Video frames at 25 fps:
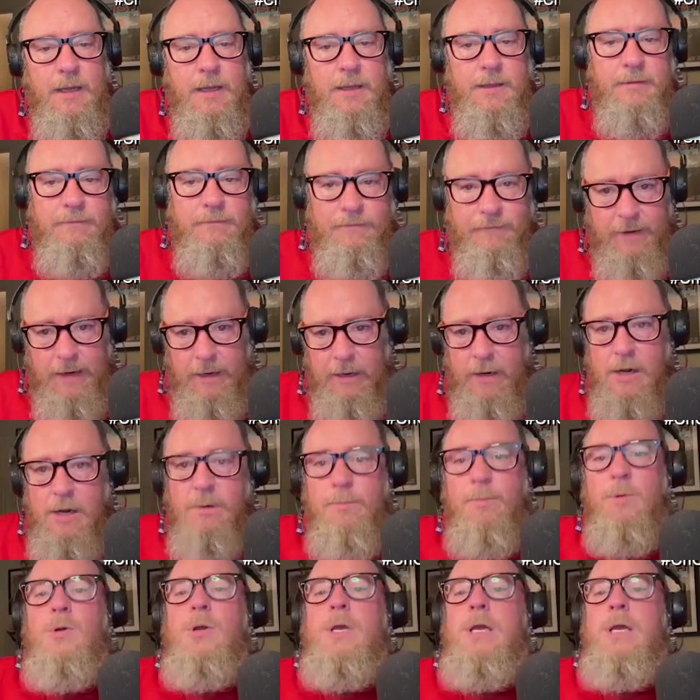The
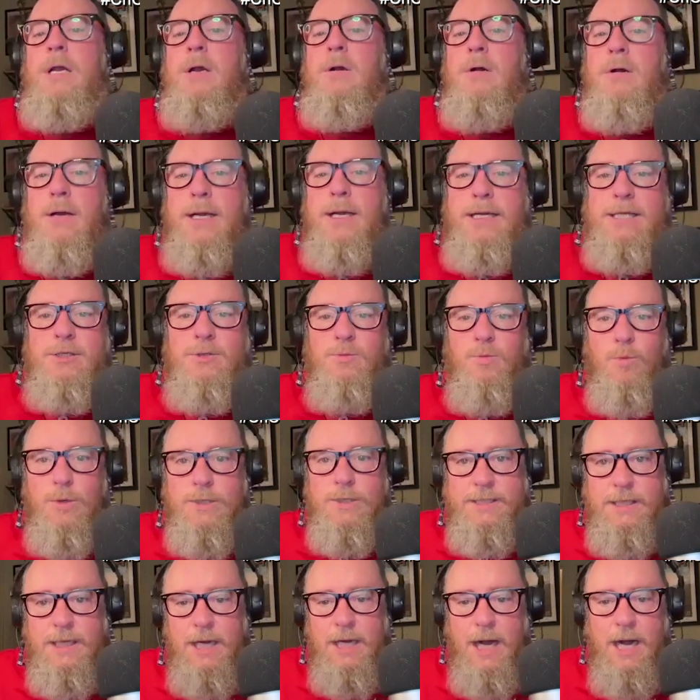variable here is
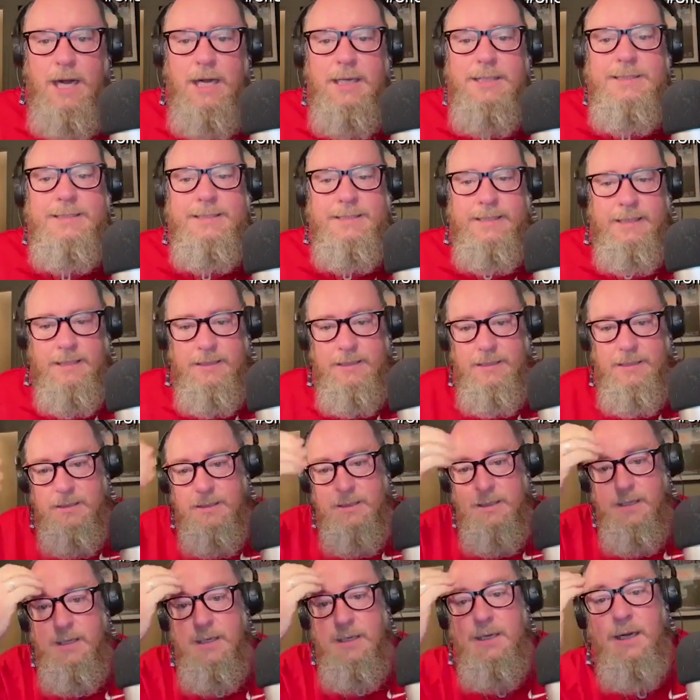Wisconsin.
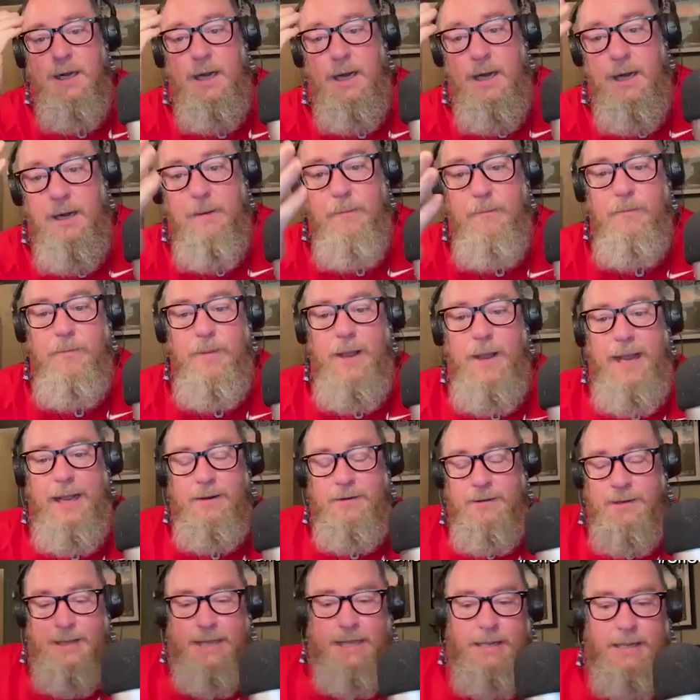
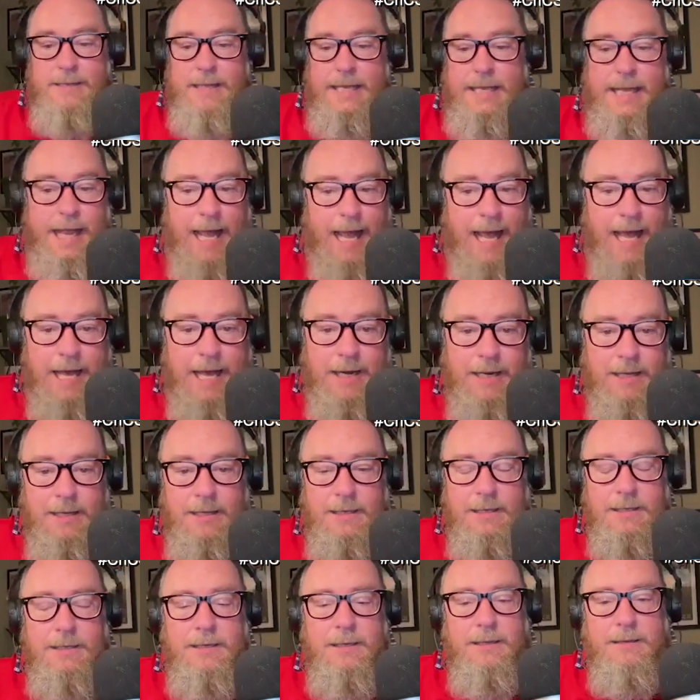And they had
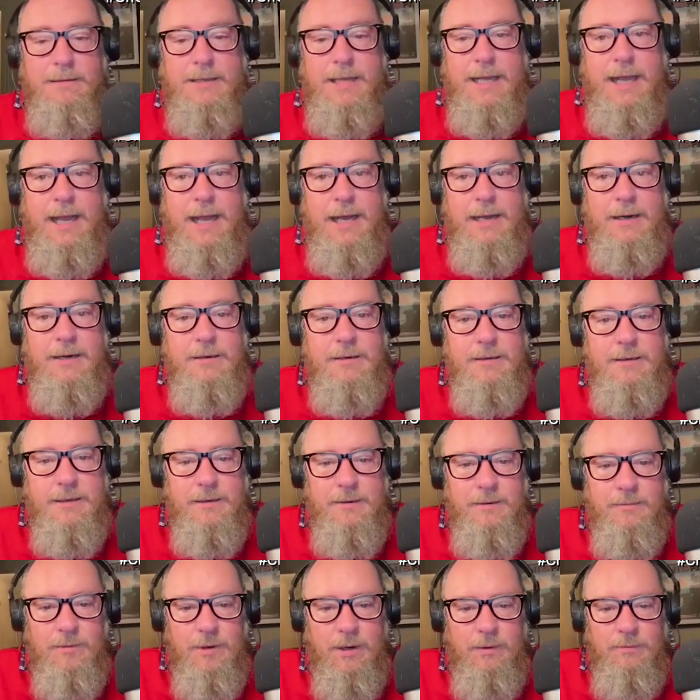a
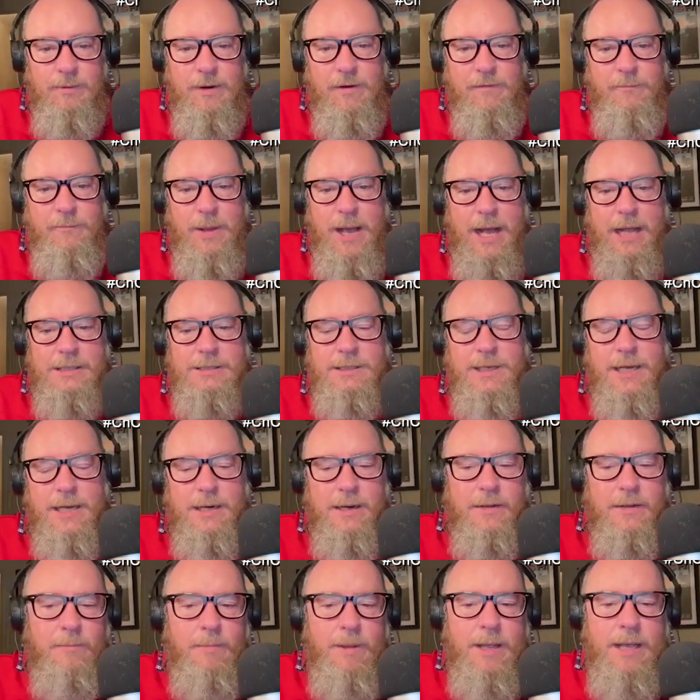rough patch kind
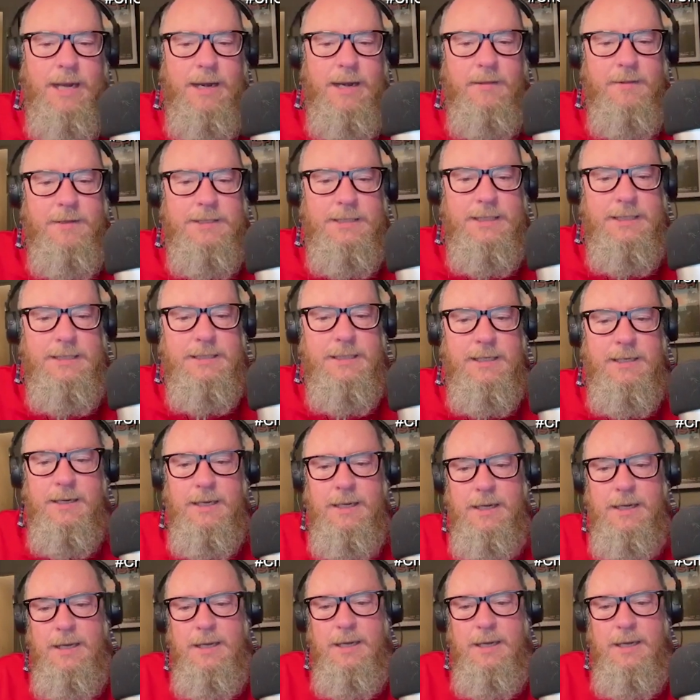of the beginning of the season.